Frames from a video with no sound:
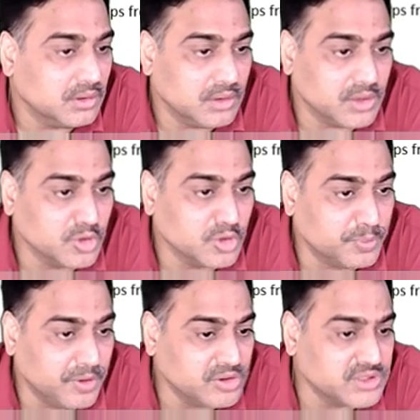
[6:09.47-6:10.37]
Azure
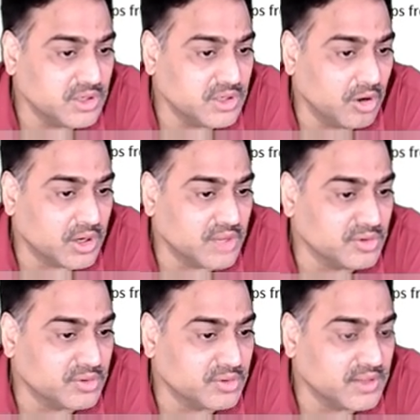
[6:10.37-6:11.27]
PowerShell or
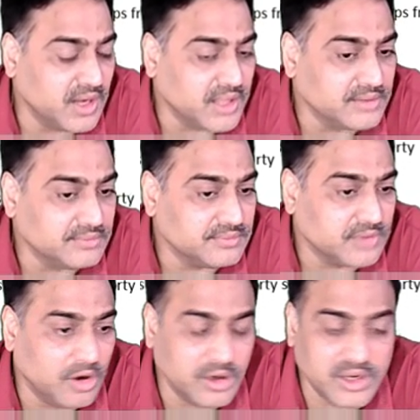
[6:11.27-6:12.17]
Azure CLI,
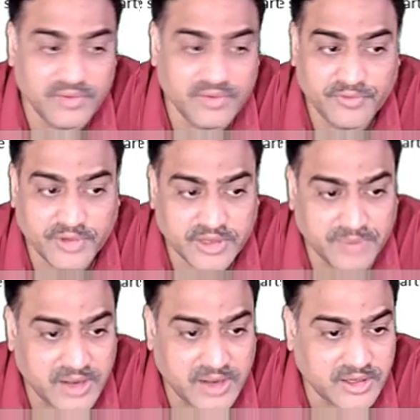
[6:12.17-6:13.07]
or even for that
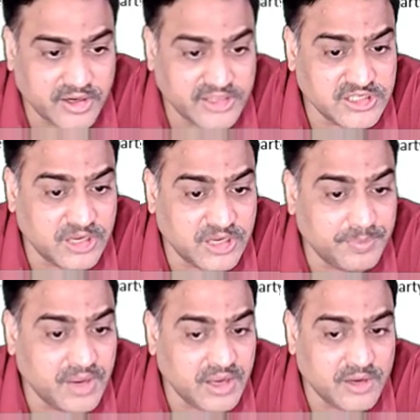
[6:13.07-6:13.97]
matter REST
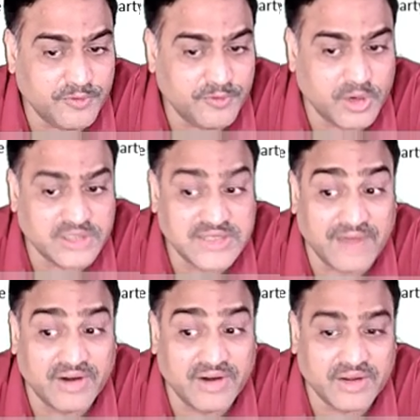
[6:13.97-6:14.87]
API. If you are a
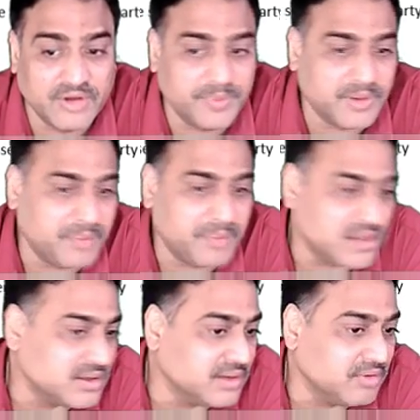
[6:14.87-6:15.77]
Java developer,
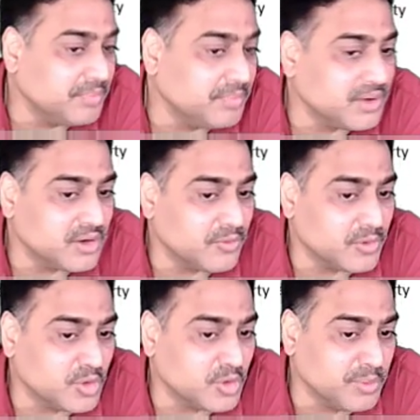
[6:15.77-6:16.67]
Python developer,
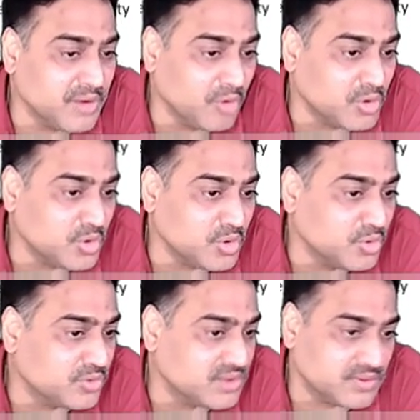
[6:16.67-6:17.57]
you may want to
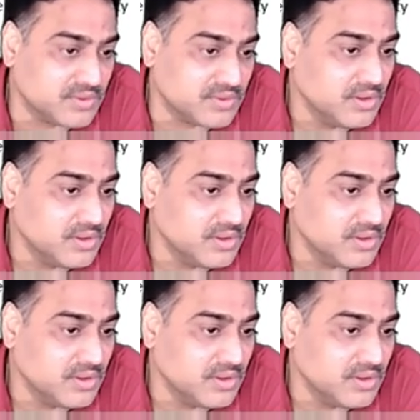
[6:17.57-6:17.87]
use this.